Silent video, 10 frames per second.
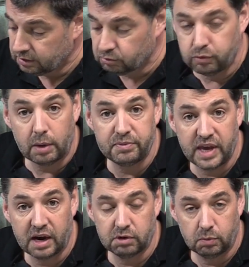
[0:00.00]
rub
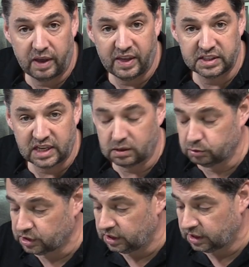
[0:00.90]
the area where that
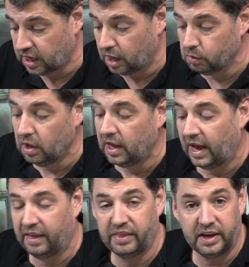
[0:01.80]
is going to go
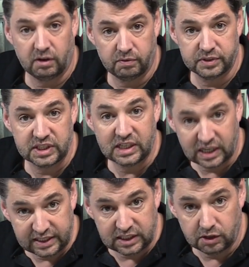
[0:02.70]
and then obviously
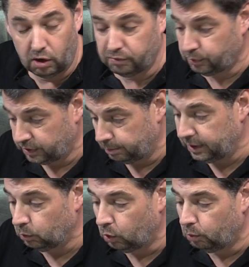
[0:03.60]
clean it off with a
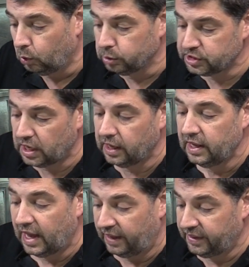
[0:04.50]
bit of warm water
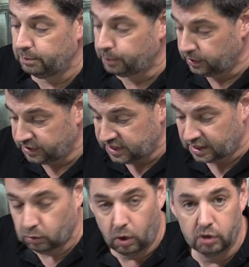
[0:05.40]
and then put the
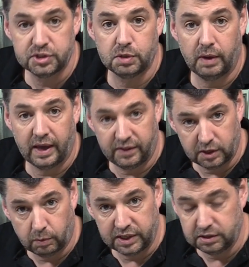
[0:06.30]
decal onto it and
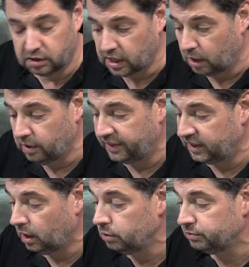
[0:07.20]
away you go and
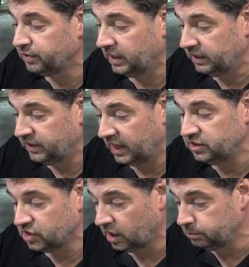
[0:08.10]
then hopefully the
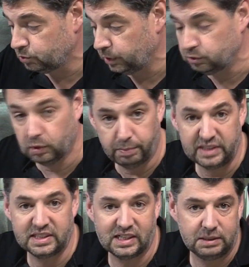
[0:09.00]
enzymes which are
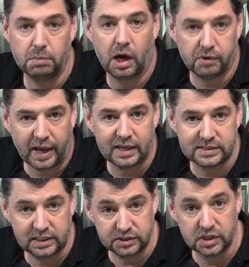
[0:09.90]
basically mild
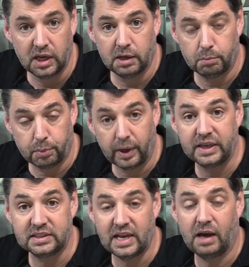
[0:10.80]
acids
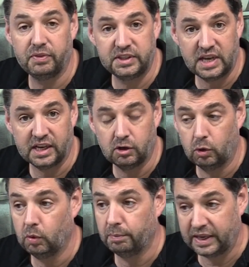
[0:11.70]
break down the
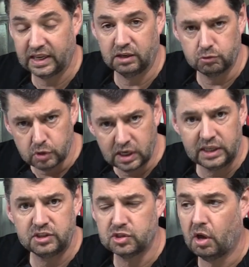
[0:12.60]
decal making it
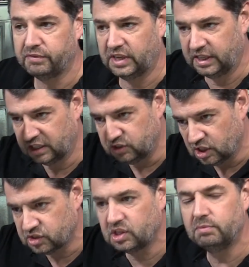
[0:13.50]
really soft and it can
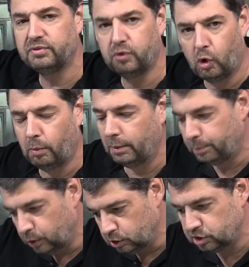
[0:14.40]
just conform
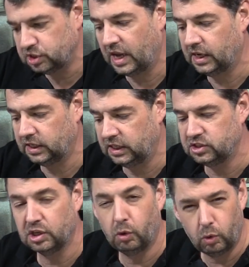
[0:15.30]
and push down
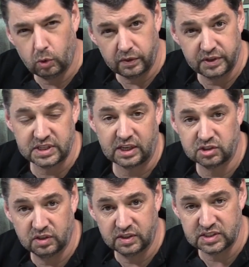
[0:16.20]
into all of the
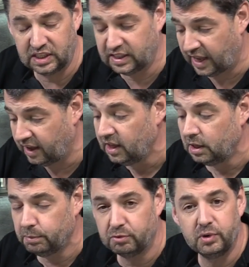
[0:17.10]
texture that's in there
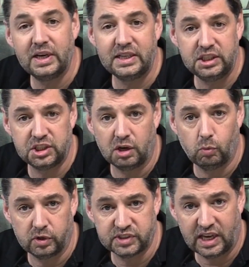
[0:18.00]
but really you
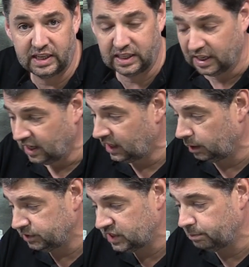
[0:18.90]
don't want any
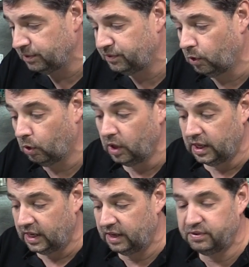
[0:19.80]
like we said before
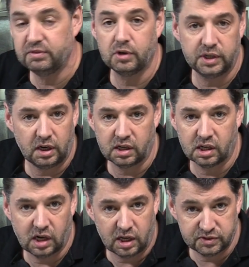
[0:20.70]
if you've got it like a
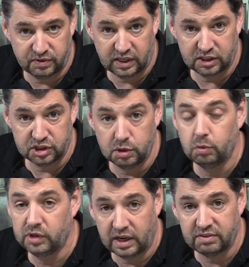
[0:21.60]
glass finish you
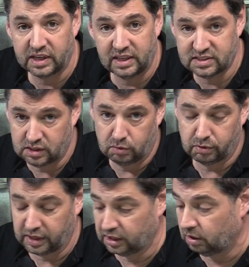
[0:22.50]
will never get
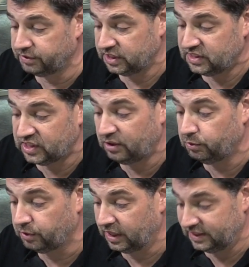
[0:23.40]
silvering and obviously
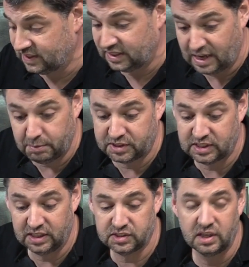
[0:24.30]
silvering is the
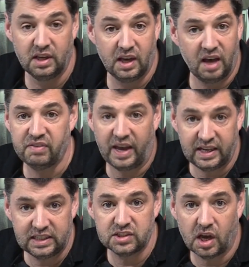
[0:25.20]
nemesis of
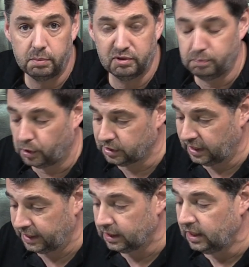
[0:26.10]
any type of
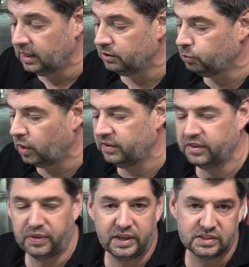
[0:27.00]
modeling one of
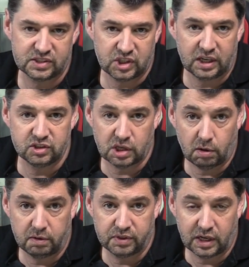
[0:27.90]
the things that's changed
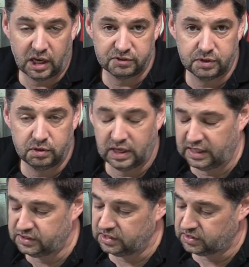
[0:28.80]
though over the last few
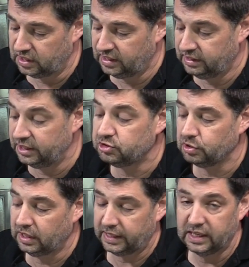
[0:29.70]
years is that
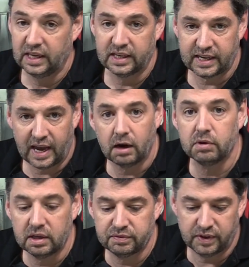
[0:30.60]
literally
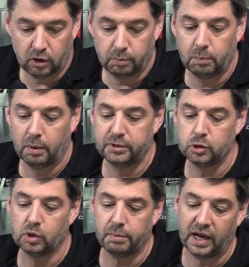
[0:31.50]
carrier film, and when we
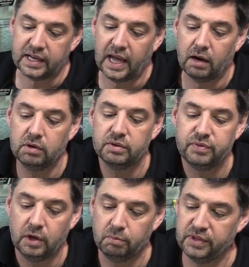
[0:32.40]
talk about carrier
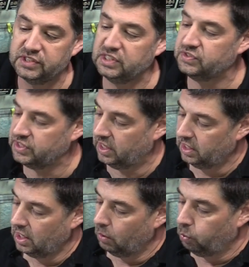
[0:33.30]
film, this is the
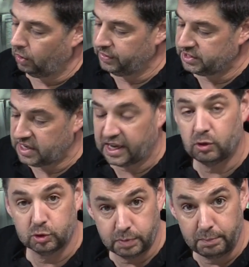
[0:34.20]
what the
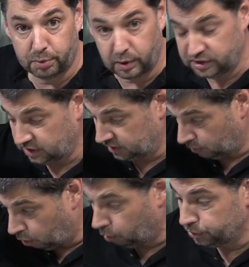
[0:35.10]
decal's been printed
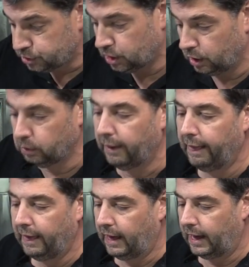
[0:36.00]
onto,
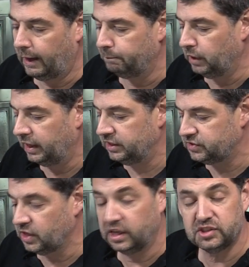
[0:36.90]
um,
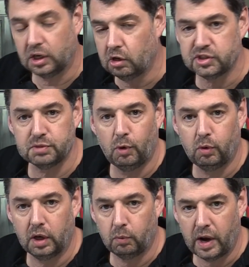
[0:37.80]
is that is a lot
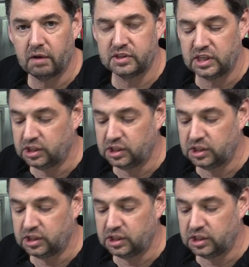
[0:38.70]
smaller. Whereas